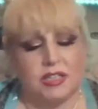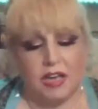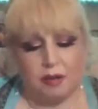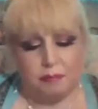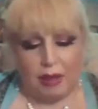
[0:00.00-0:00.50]
and
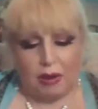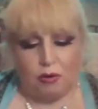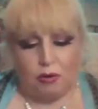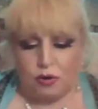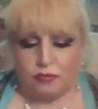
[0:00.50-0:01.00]

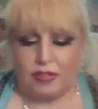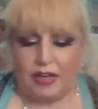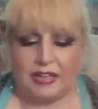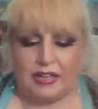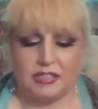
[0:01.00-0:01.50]
decisions
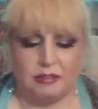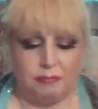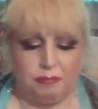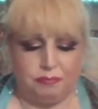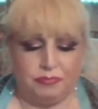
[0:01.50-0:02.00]
about all of
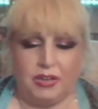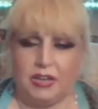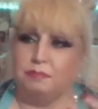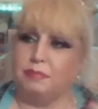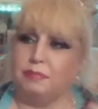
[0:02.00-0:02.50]
that.
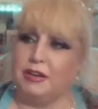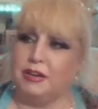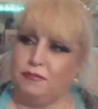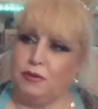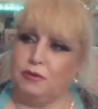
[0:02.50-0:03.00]

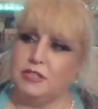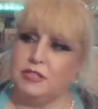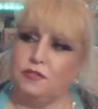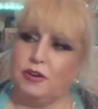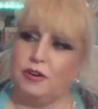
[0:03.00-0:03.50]
But it
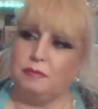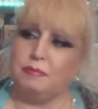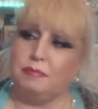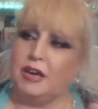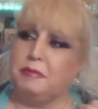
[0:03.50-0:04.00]
feels as
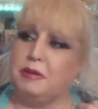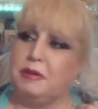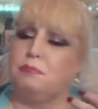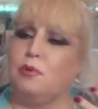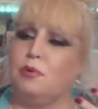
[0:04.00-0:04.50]
if I'm
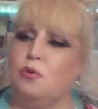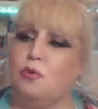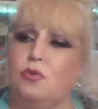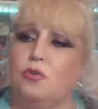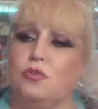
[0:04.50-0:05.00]
becoming
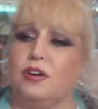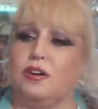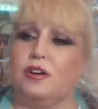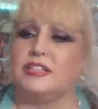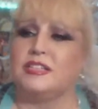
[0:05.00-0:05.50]
more
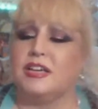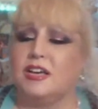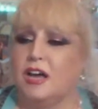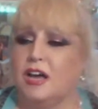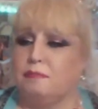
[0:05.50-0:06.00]
organized.
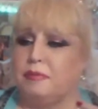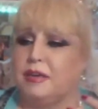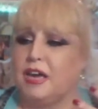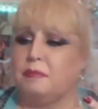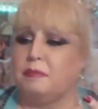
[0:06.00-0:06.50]
I'm
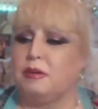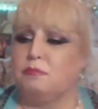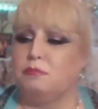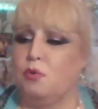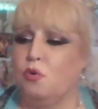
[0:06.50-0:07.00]
becoming
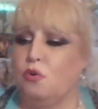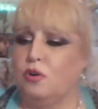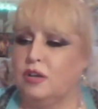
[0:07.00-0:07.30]
more,